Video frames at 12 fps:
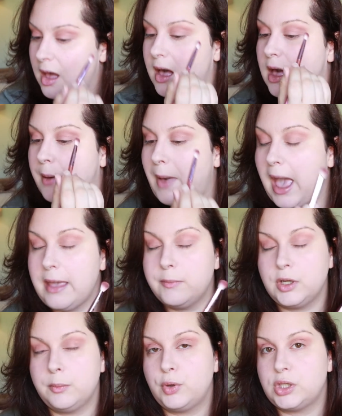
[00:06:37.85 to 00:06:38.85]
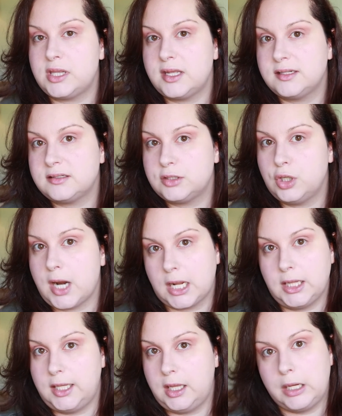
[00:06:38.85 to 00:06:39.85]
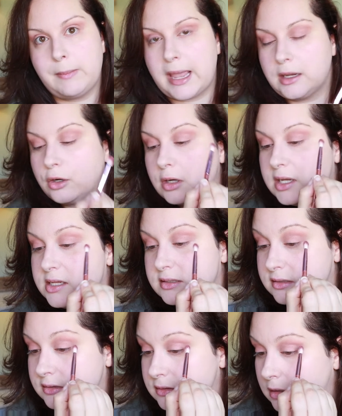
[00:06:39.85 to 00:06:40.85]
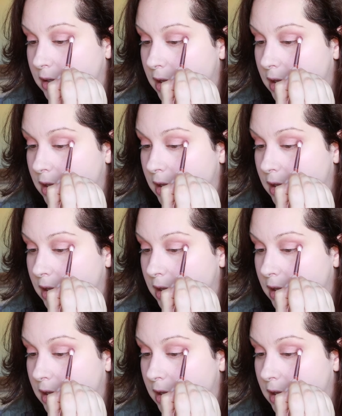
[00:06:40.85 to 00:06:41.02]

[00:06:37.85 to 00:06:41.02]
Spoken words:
I am going to put this directly in my crease